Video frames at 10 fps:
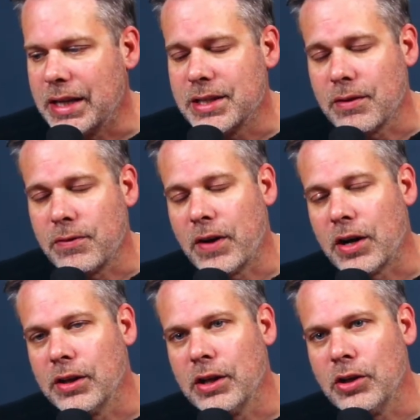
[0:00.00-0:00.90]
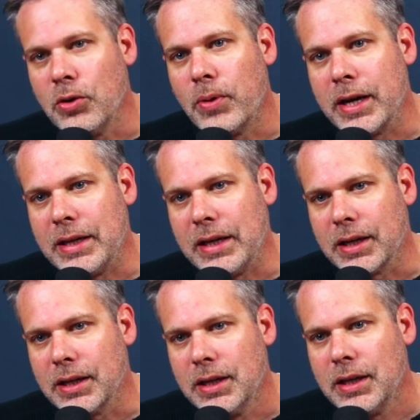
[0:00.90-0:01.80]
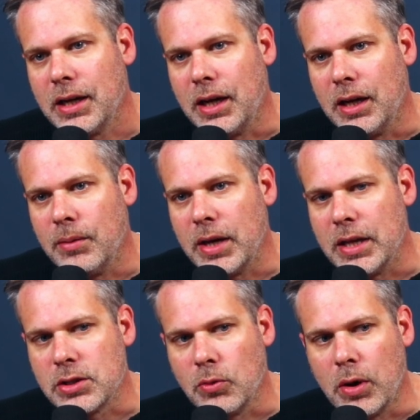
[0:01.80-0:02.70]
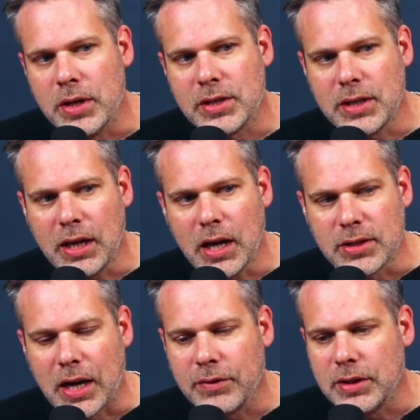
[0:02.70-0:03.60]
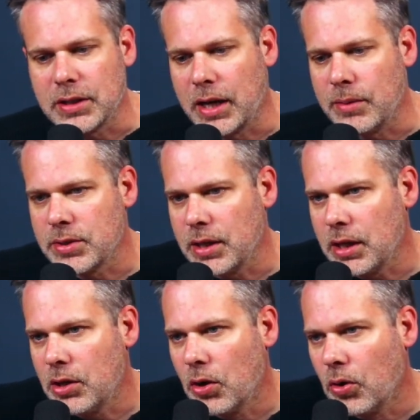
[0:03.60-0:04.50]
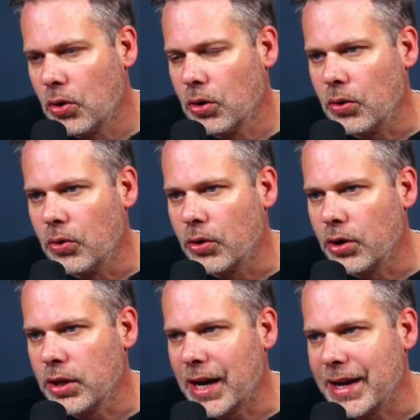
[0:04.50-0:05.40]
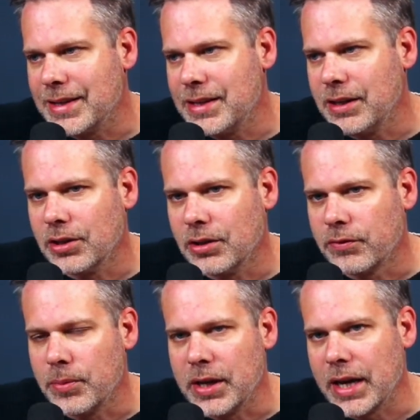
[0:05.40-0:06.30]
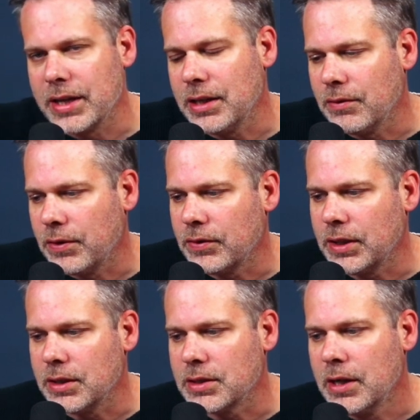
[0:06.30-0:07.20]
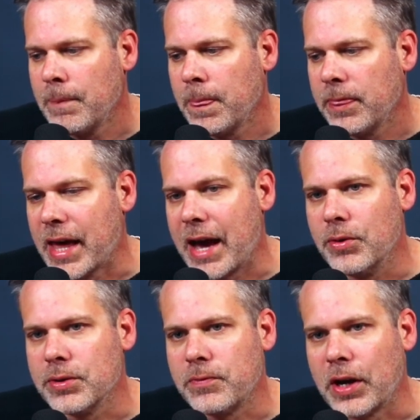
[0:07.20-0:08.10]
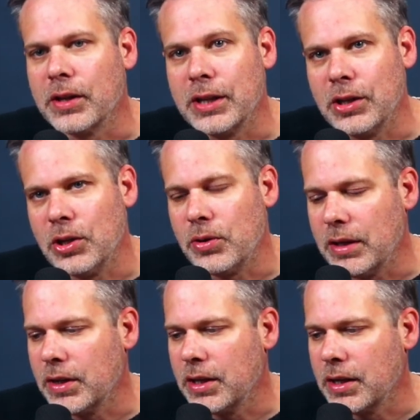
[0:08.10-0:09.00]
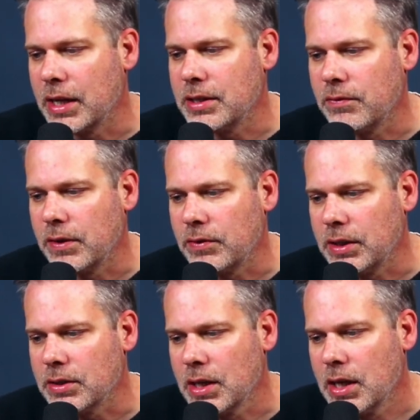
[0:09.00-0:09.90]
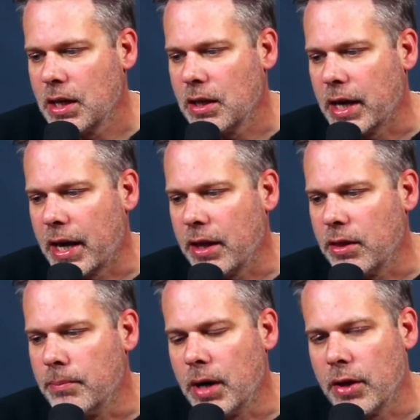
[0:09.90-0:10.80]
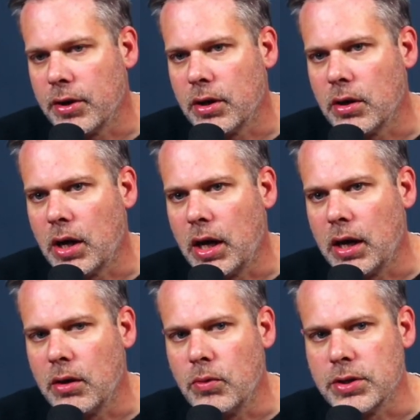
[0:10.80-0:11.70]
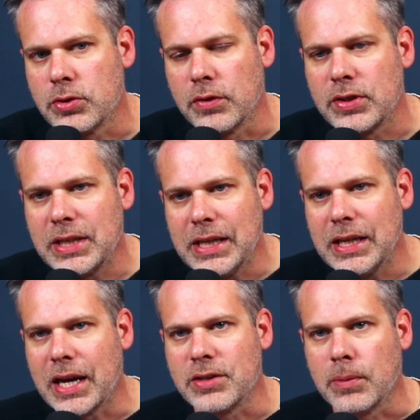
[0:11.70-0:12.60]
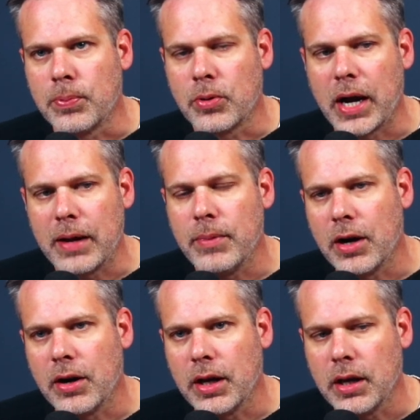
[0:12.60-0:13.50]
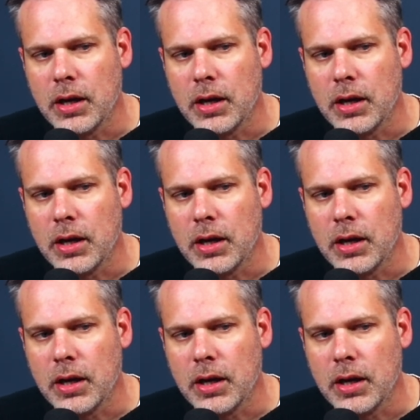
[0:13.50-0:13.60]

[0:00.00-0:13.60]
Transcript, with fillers: it is a fairly new idea. Um, and so what we see as oftentimes the goal or the ideal from the 1950s, that was fairly new even in the 1950s, that the mother uh, was sort of seen as the primary